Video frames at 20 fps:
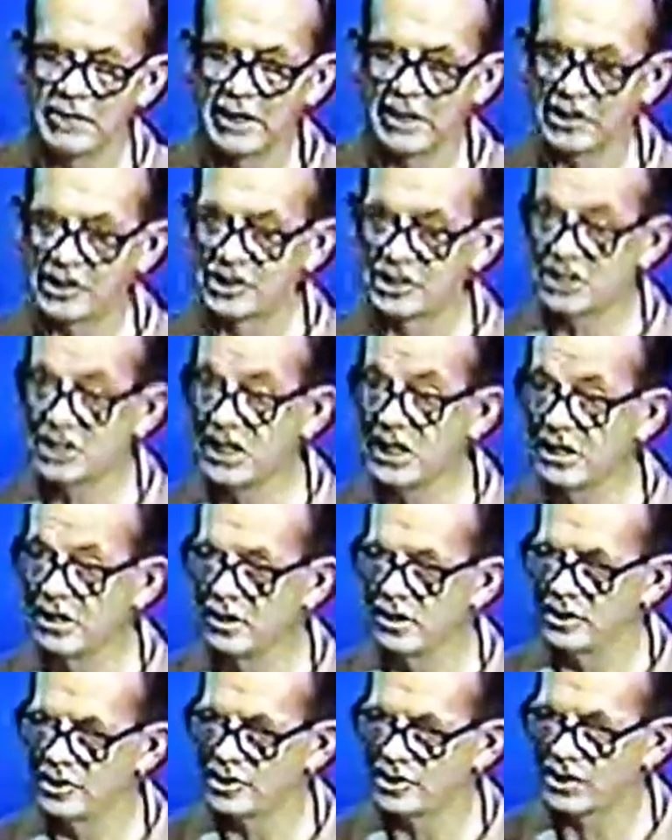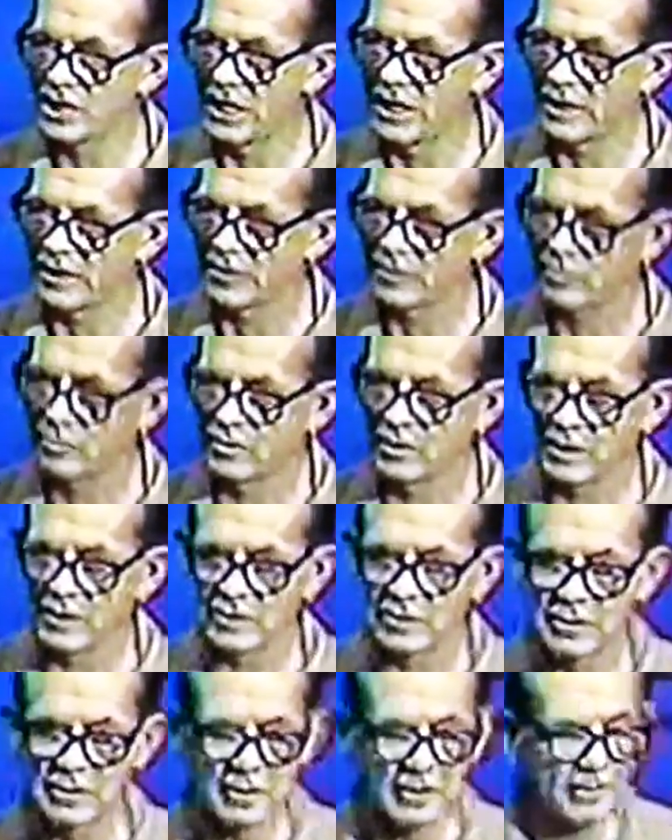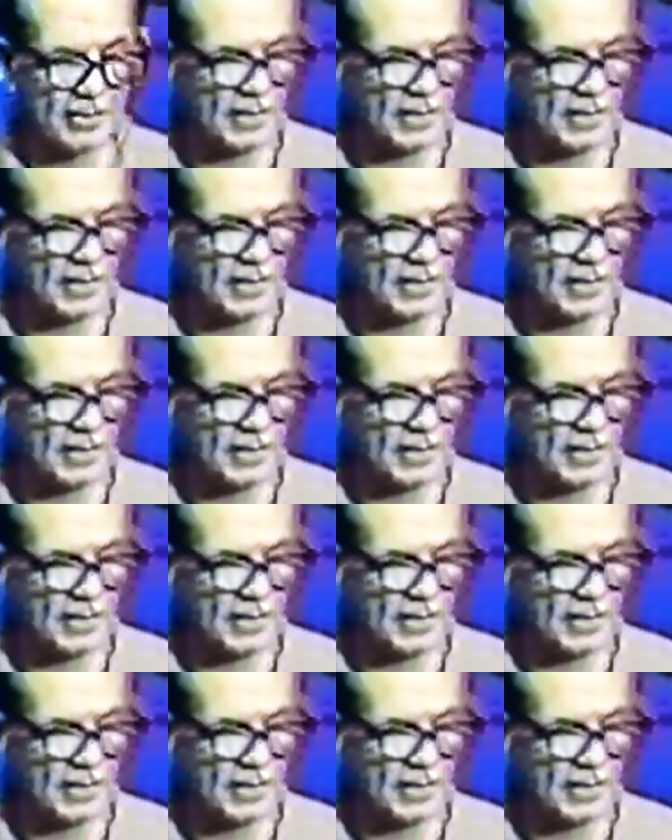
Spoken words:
That exceeded his static strength.